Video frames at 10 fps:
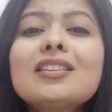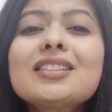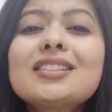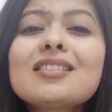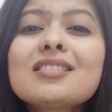
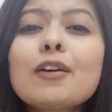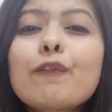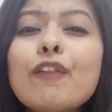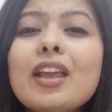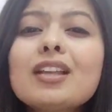this is
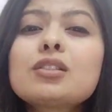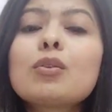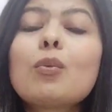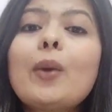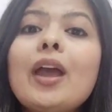the
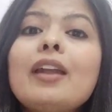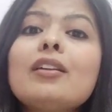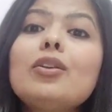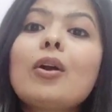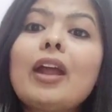phase
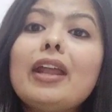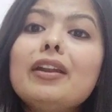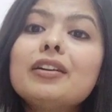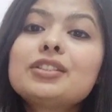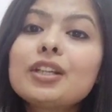where your
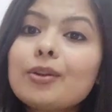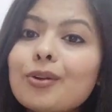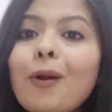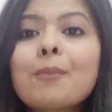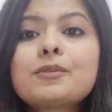energy
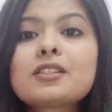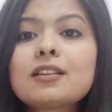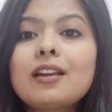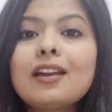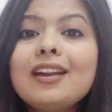drops.